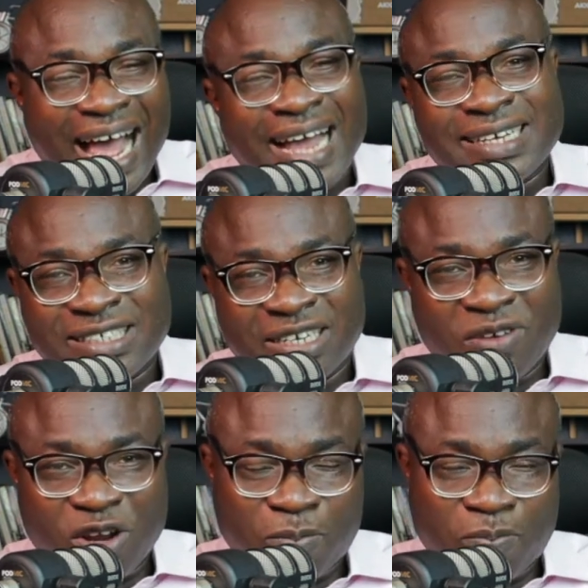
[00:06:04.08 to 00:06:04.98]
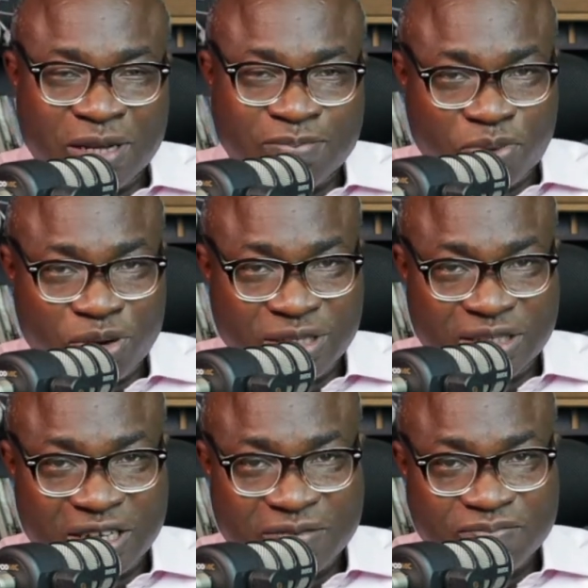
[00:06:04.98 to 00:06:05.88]
and development
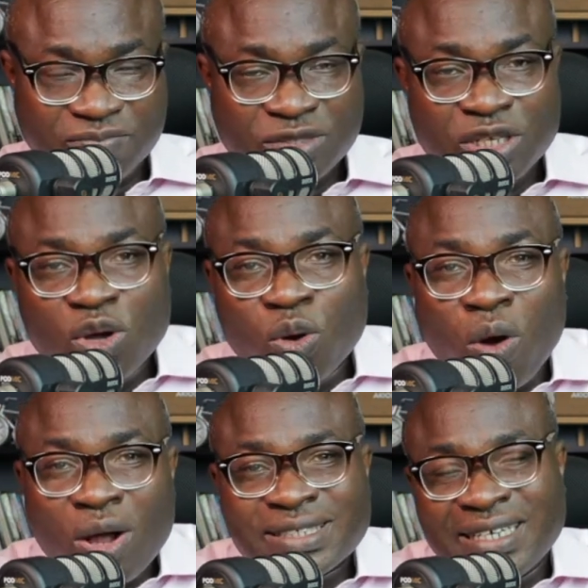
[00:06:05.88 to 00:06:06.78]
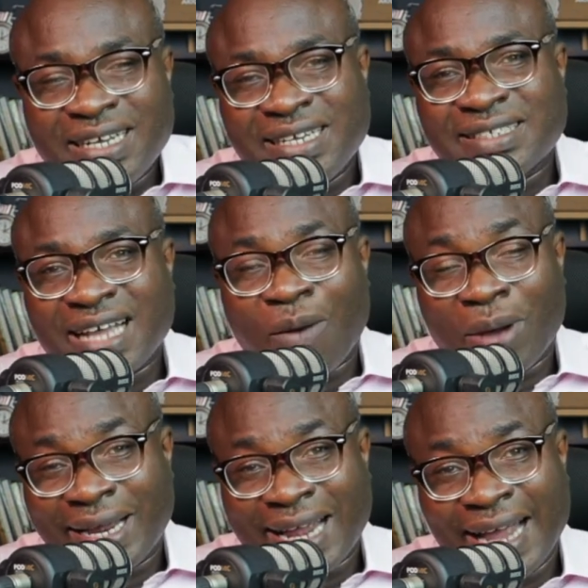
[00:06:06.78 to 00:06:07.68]
policy. What is
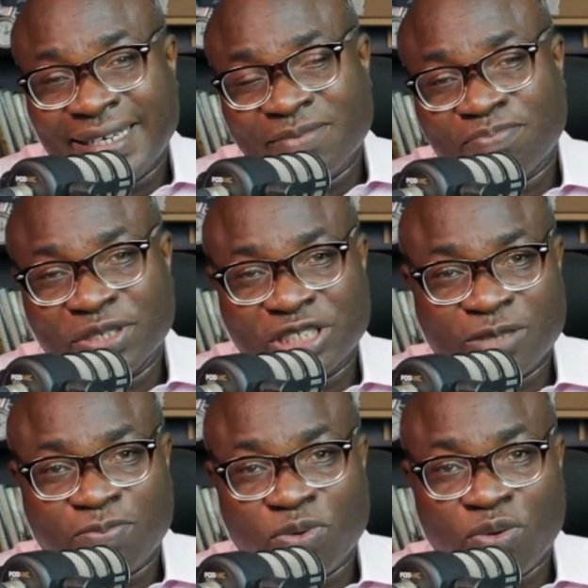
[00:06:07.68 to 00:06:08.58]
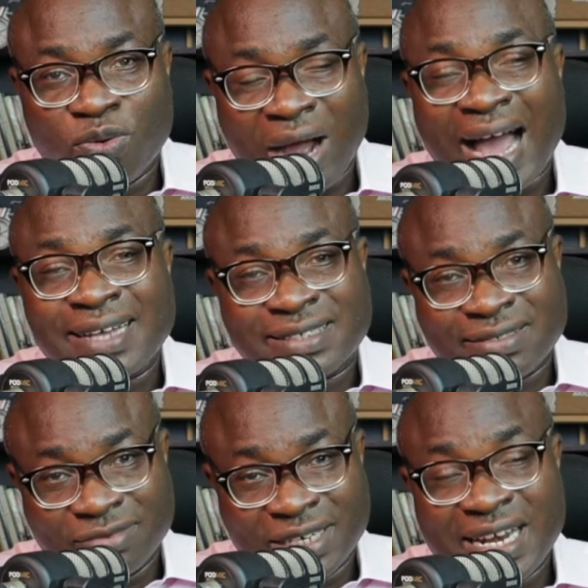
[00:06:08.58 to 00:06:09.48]
our guiding principle as
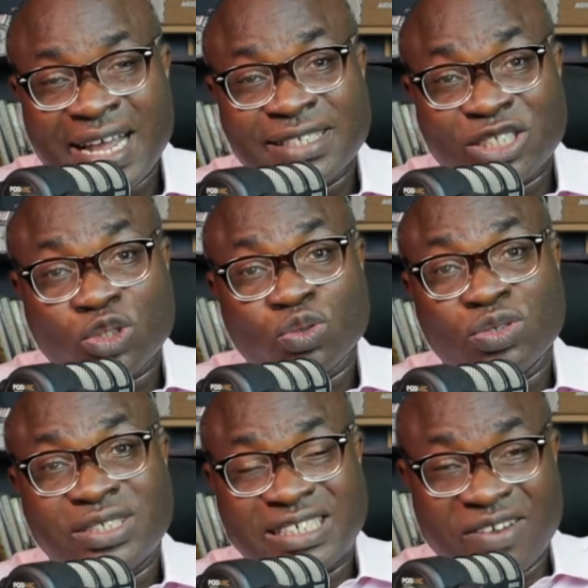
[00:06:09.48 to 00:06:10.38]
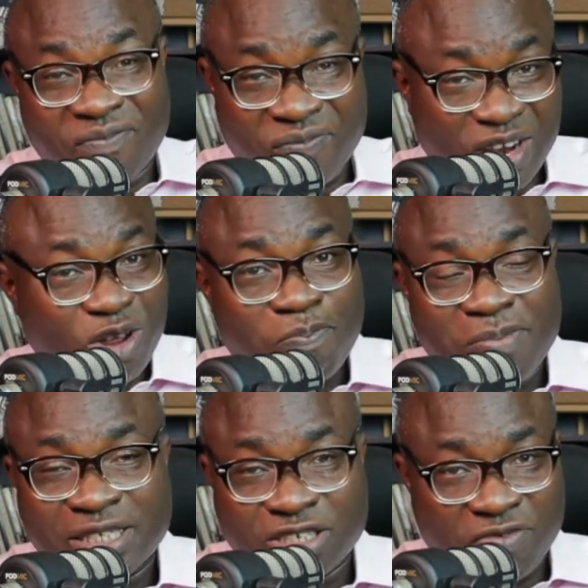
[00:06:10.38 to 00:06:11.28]
relates to
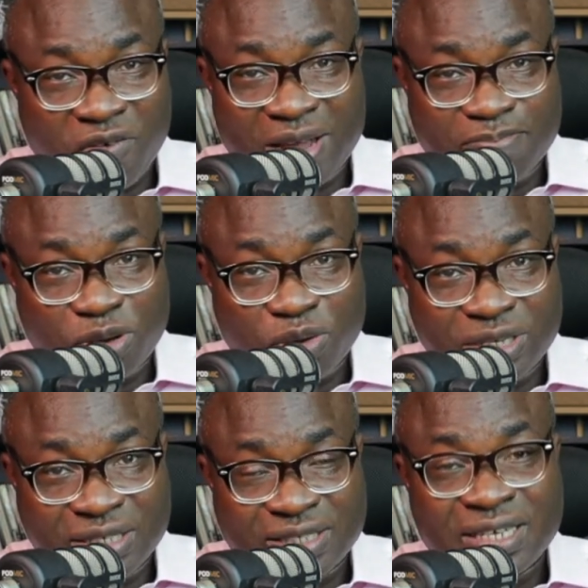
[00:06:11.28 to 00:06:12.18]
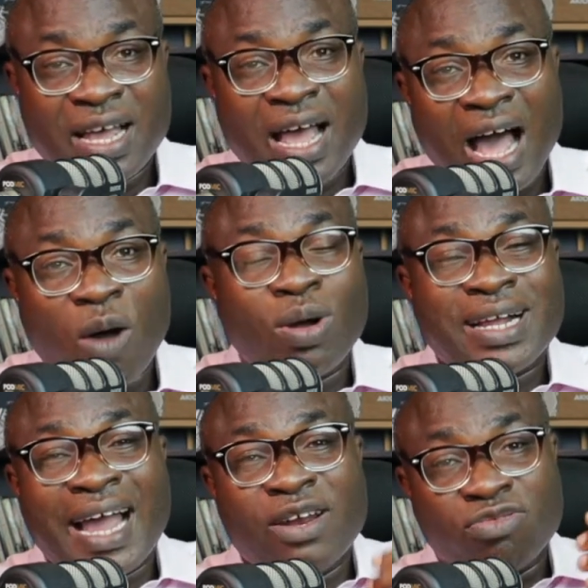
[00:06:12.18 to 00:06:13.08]
development of our employees? What
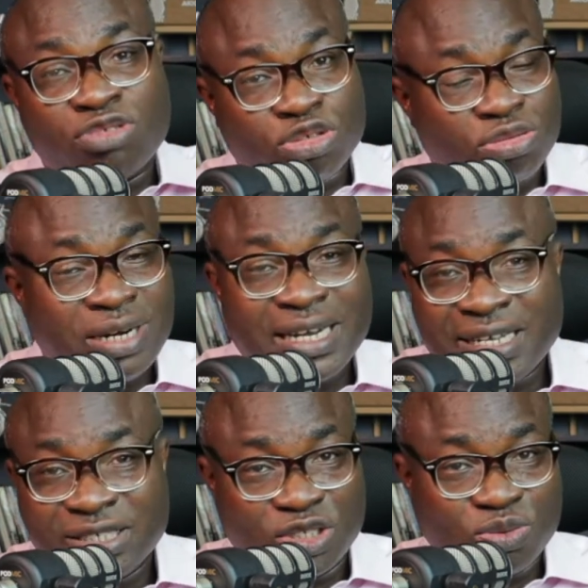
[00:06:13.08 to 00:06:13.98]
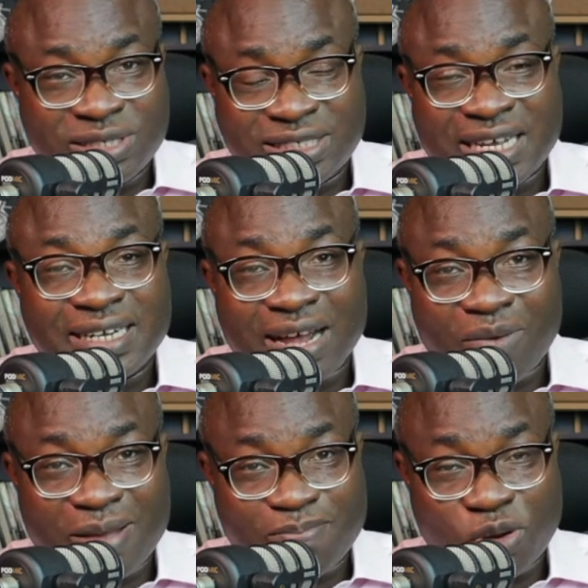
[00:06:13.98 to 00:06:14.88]
kind of trainings do we send
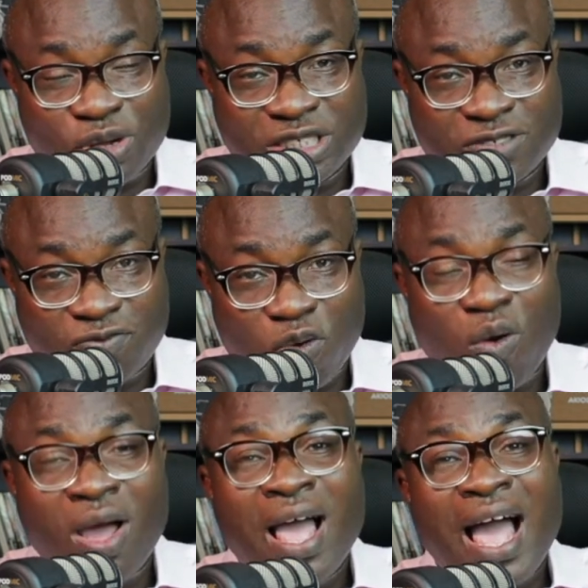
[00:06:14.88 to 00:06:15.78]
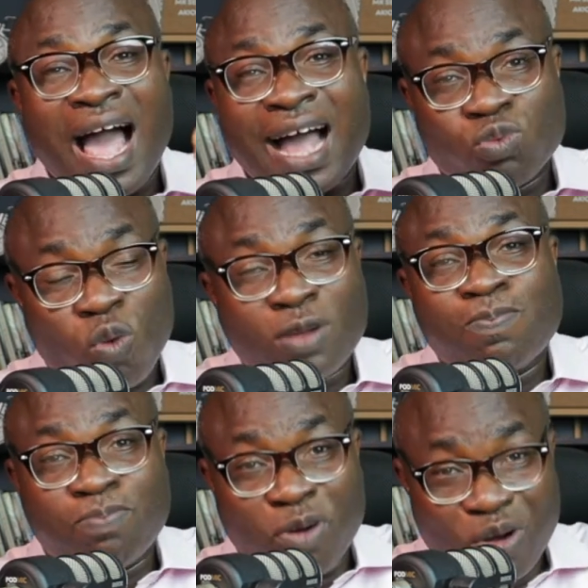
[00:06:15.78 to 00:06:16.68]
our employees for? At
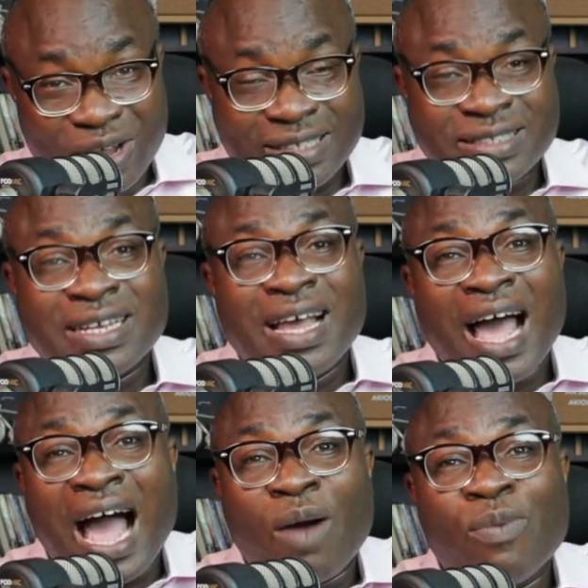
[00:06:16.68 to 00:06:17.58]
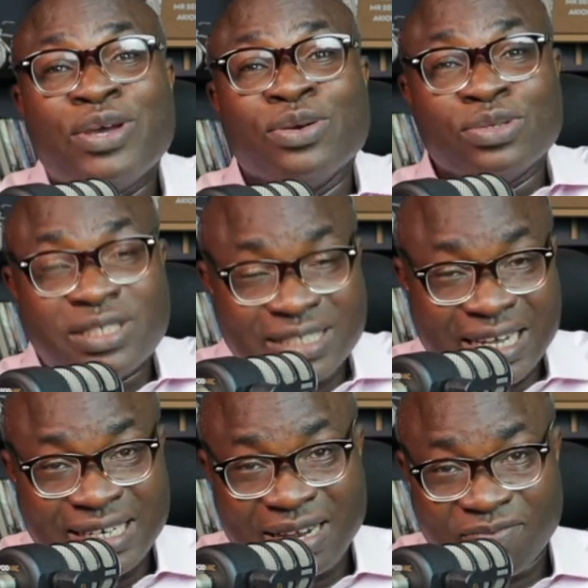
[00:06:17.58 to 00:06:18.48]
what point are we going to
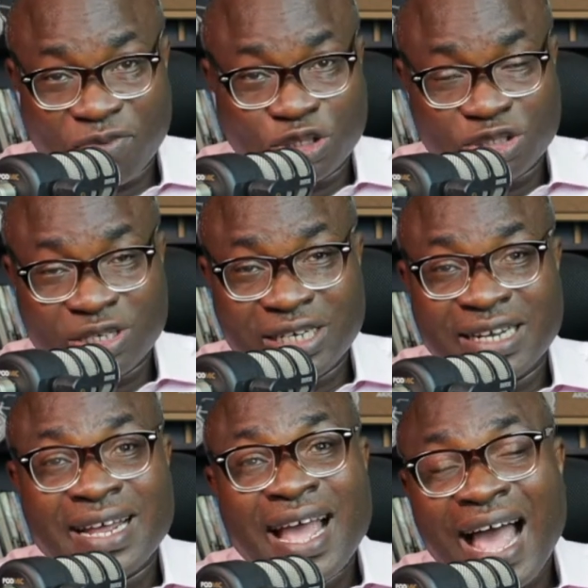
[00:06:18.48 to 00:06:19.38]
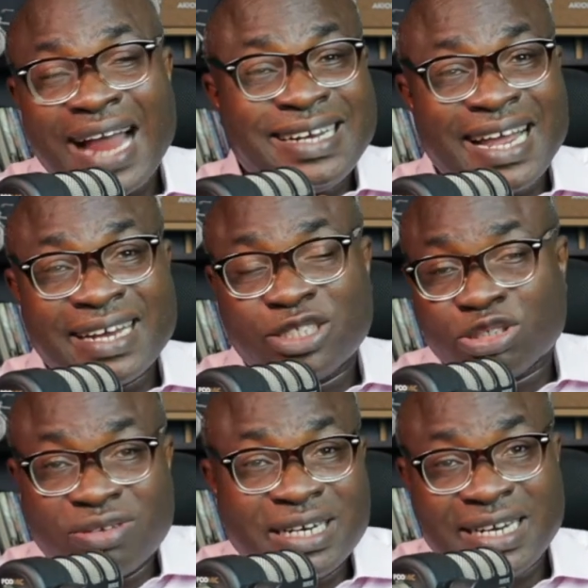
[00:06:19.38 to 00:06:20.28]
send them for training? Are there
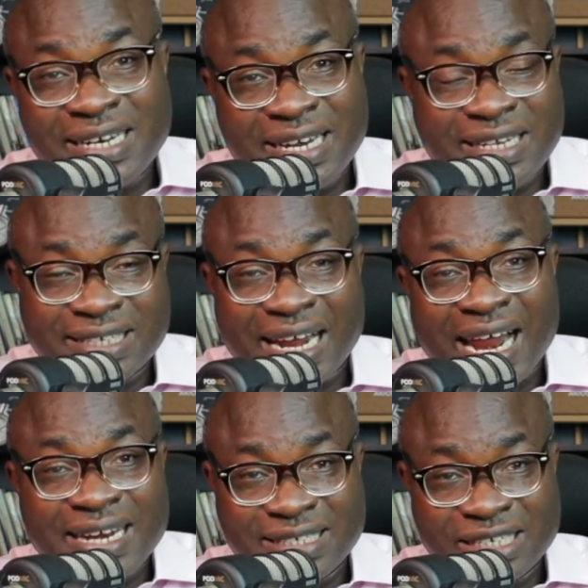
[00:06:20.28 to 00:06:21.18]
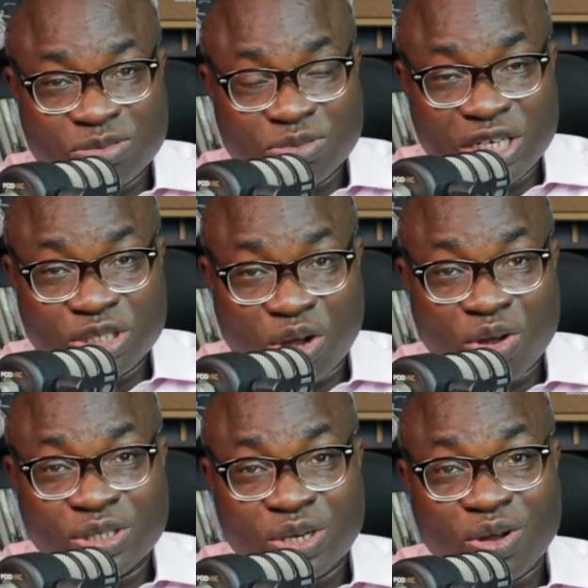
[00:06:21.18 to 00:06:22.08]
training needs analysis we need to
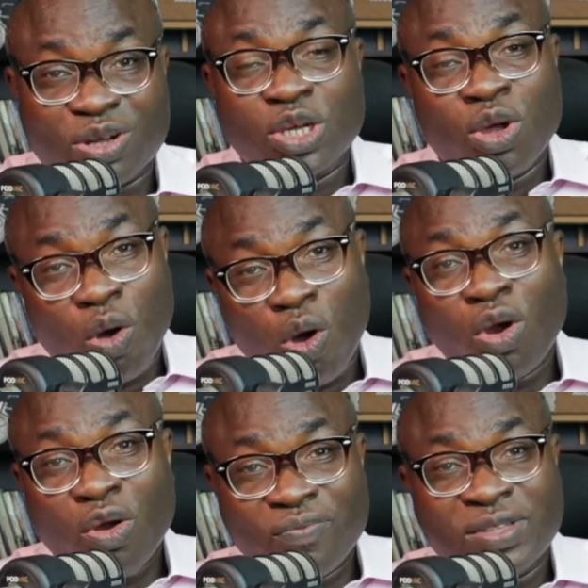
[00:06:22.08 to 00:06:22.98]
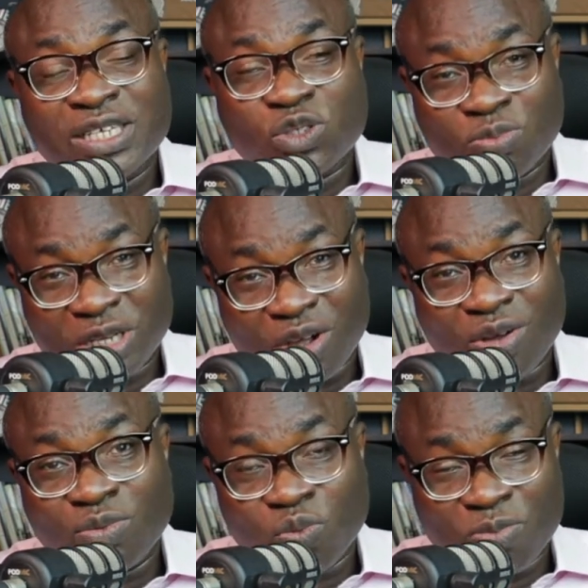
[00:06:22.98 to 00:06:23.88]
conduct? All of this
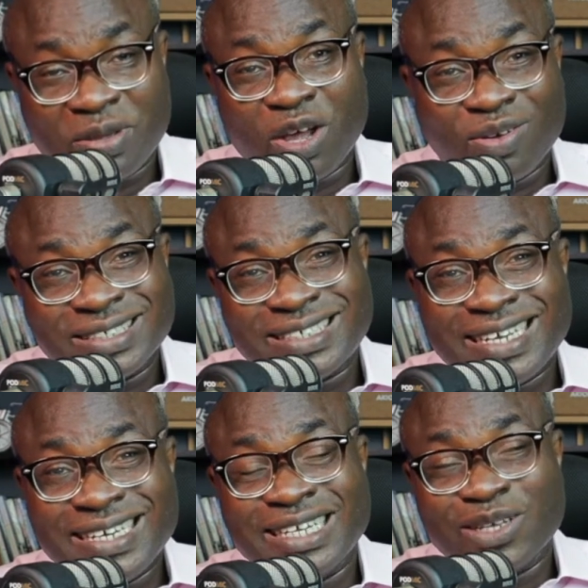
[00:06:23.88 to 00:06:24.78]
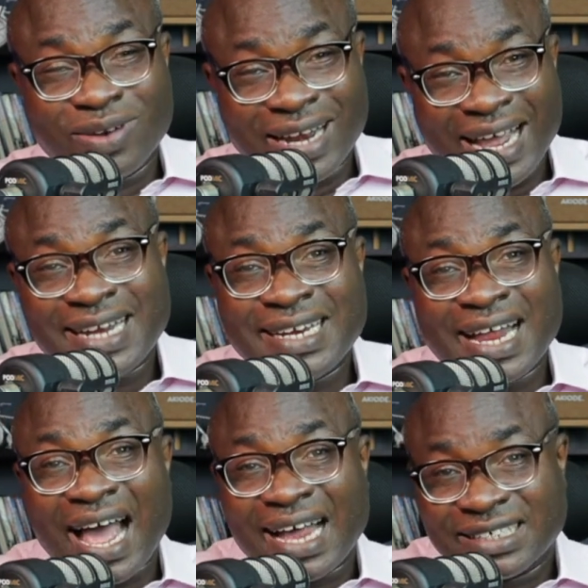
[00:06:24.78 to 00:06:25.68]
will be contained in your learning
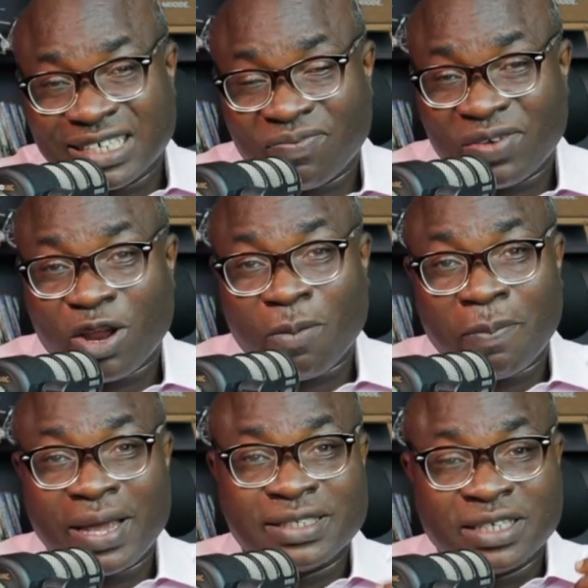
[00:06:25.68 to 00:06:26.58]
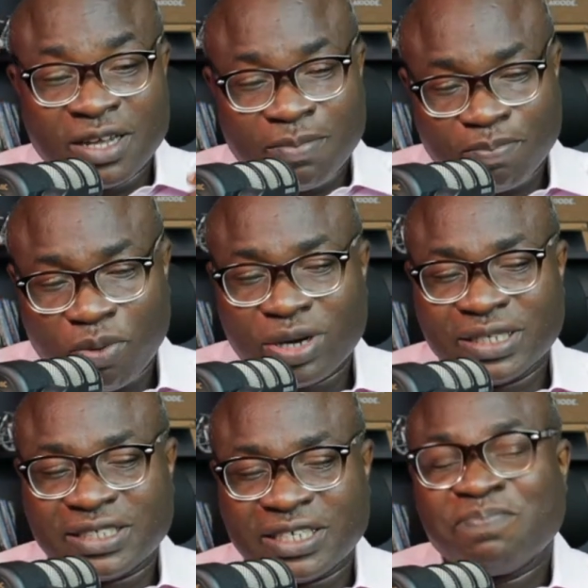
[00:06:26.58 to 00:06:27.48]
and development policy.